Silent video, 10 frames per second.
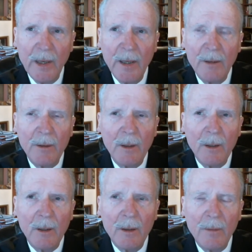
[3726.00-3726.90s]
in
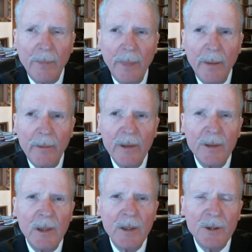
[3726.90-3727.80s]

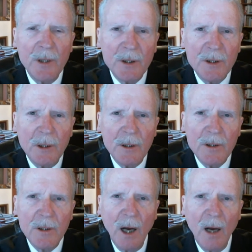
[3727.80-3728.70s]
the
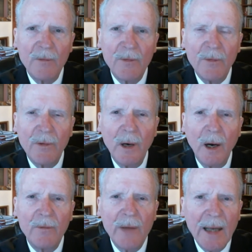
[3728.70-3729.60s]
existence of
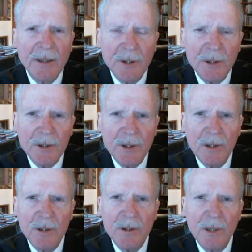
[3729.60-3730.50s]

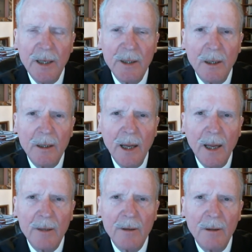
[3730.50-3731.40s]
essences
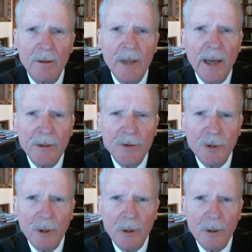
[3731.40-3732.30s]
and
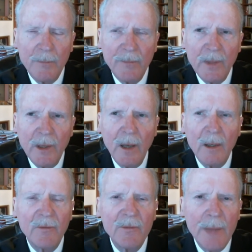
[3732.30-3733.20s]
nature, and
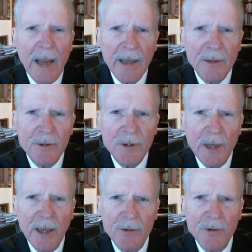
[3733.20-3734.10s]
of man's
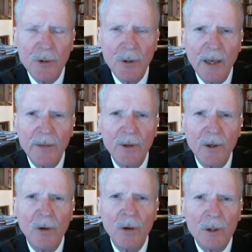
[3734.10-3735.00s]
nature, and the
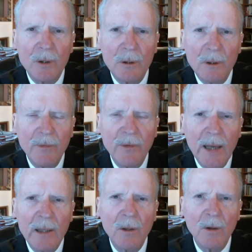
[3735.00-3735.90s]
good, the
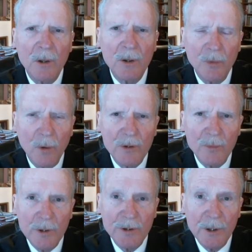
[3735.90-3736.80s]
final good towards
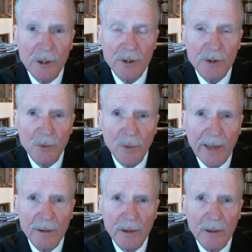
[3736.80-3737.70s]
which it is
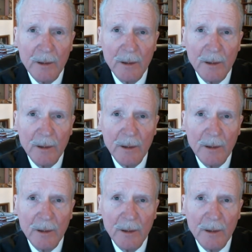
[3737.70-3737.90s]
directed.